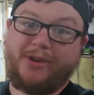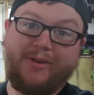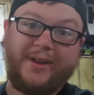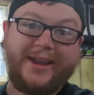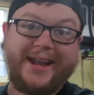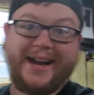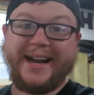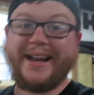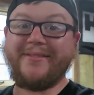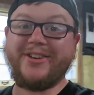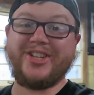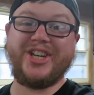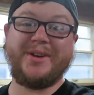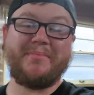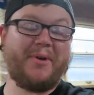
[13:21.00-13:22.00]
you can get it even
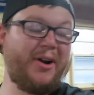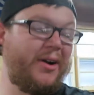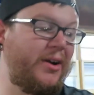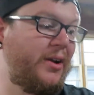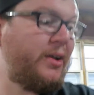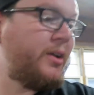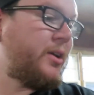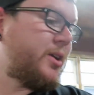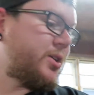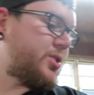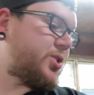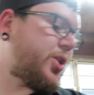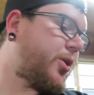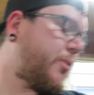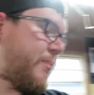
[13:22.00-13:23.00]
cheaper.
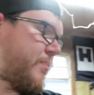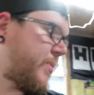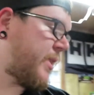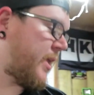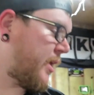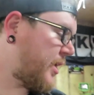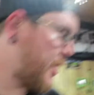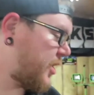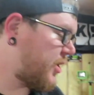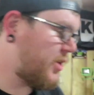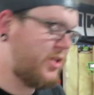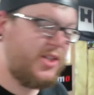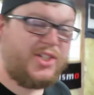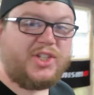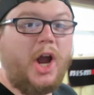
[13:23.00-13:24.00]
So,
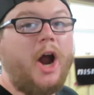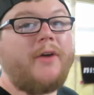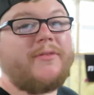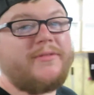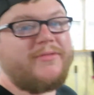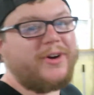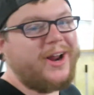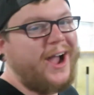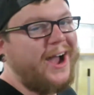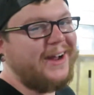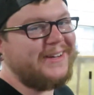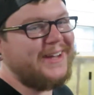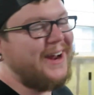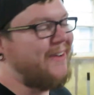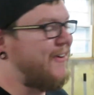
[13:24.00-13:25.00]
starving for
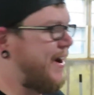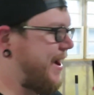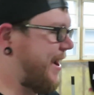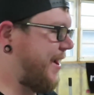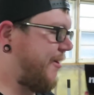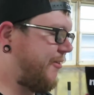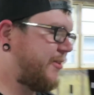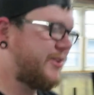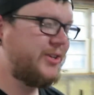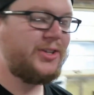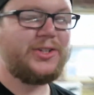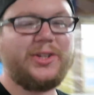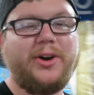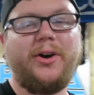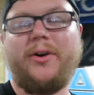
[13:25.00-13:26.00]
content right now.
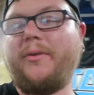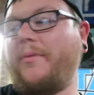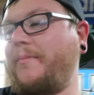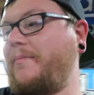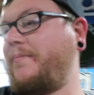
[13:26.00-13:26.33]
So,